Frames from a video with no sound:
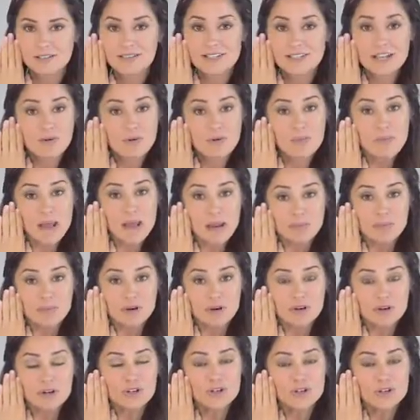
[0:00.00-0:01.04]
Now
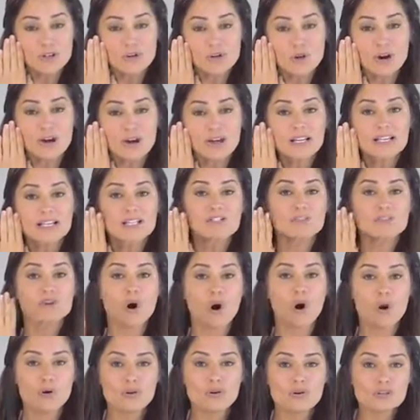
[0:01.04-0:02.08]
remember, you are in
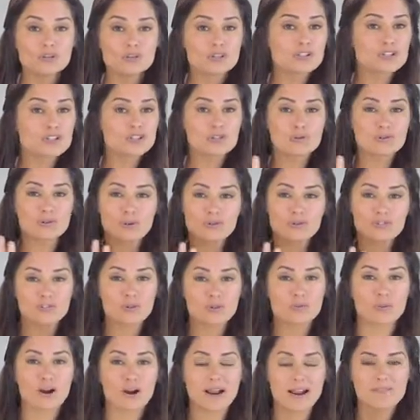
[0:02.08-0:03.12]
total control. So
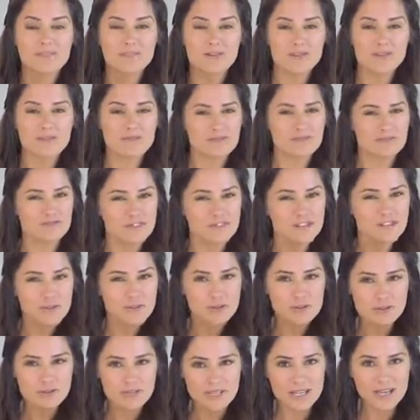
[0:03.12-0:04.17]
wherever you
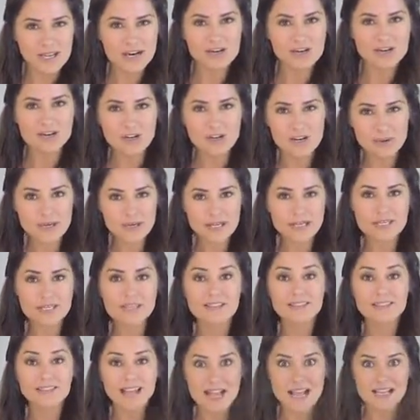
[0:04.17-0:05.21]
feel the air going,
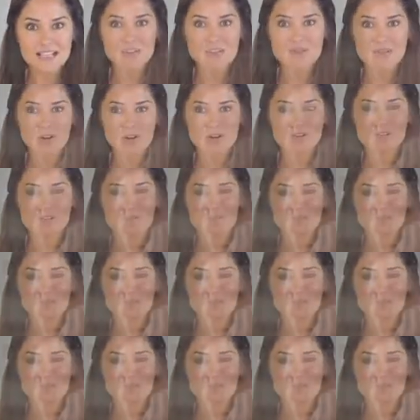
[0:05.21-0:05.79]
that's where the